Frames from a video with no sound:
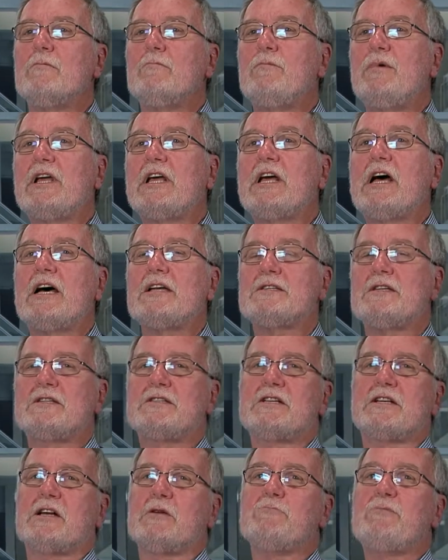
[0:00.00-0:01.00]
Because
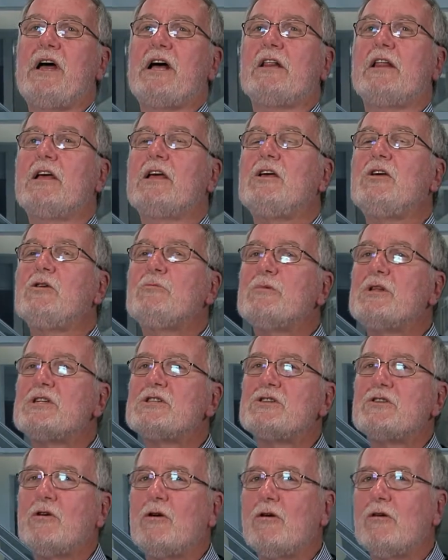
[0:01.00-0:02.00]
it's a compelling human
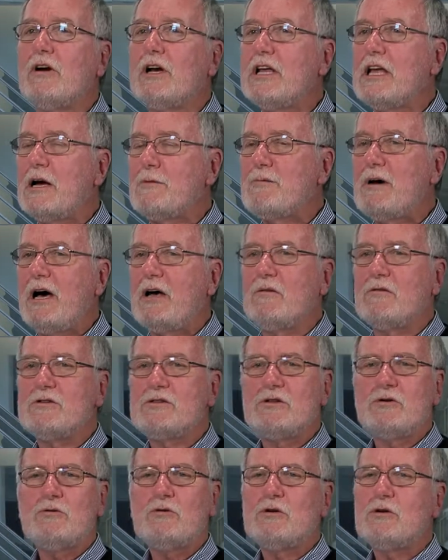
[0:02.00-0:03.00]
story about
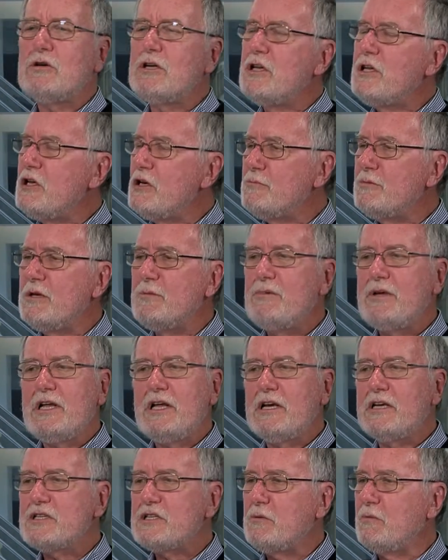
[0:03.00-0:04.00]
two good human
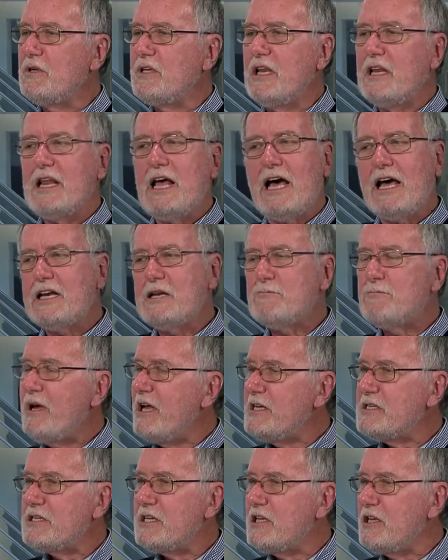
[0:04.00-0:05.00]
beings who were denied a
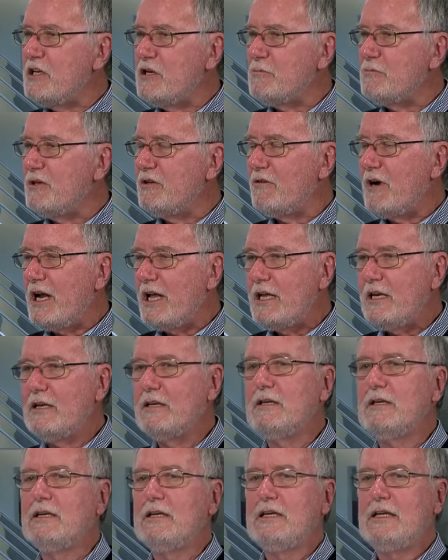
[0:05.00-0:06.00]
basic human right,
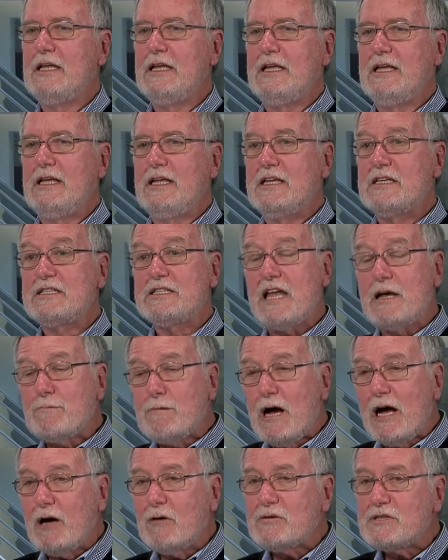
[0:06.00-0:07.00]

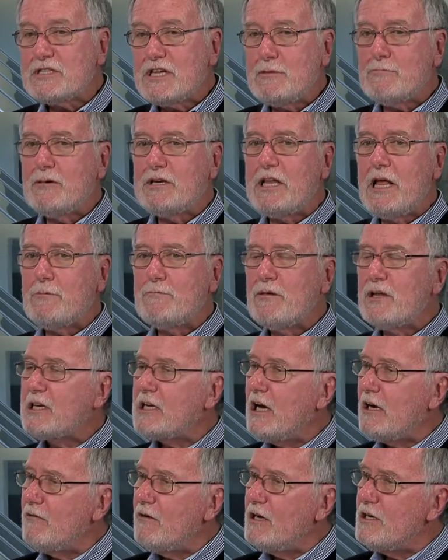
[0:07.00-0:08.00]
somehow summoned up the
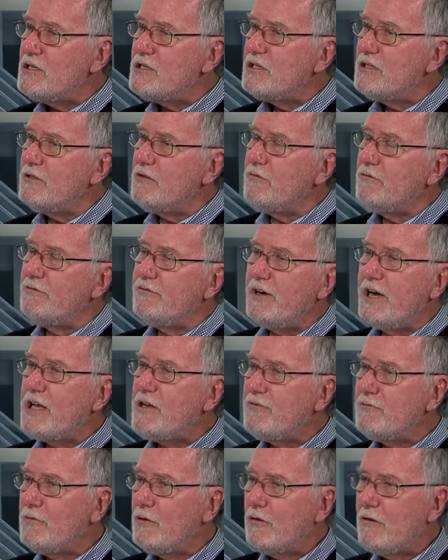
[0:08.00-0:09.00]
courage to
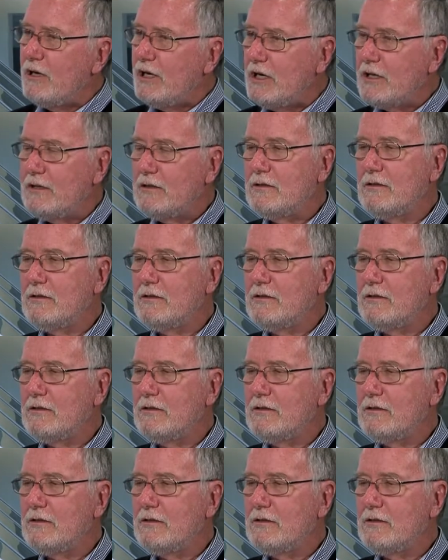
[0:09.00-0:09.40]
fight for it,